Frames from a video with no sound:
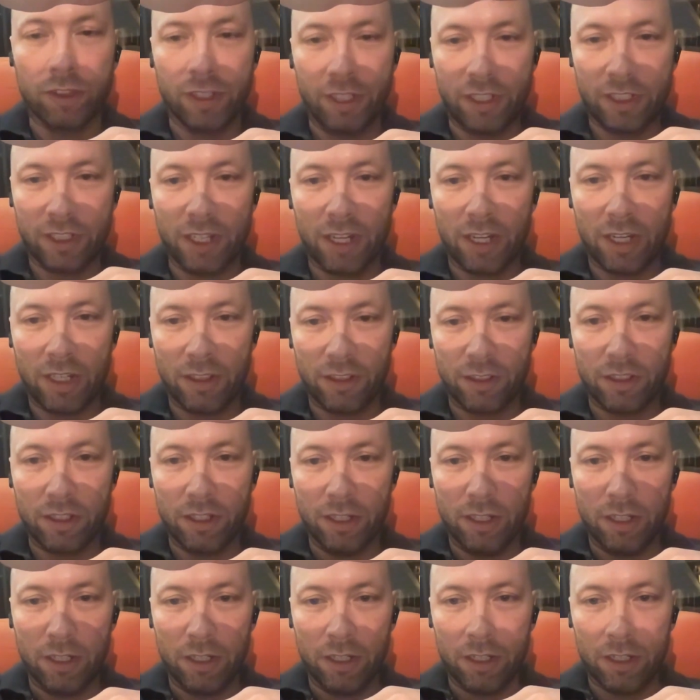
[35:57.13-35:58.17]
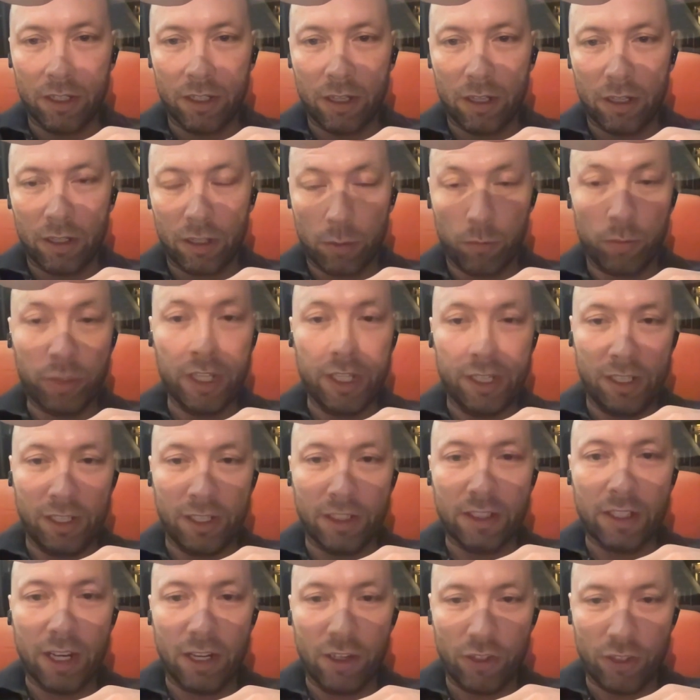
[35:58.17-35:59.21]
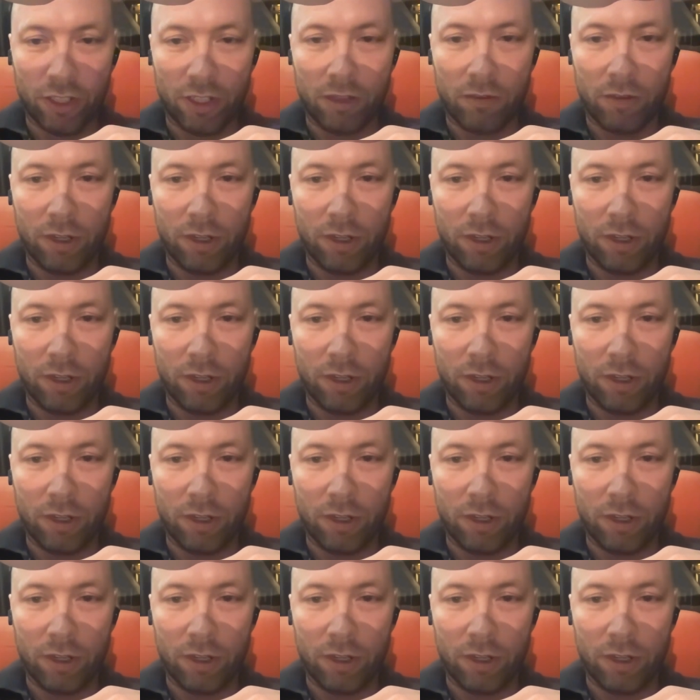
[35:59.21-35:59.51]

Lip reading: stays completely stationary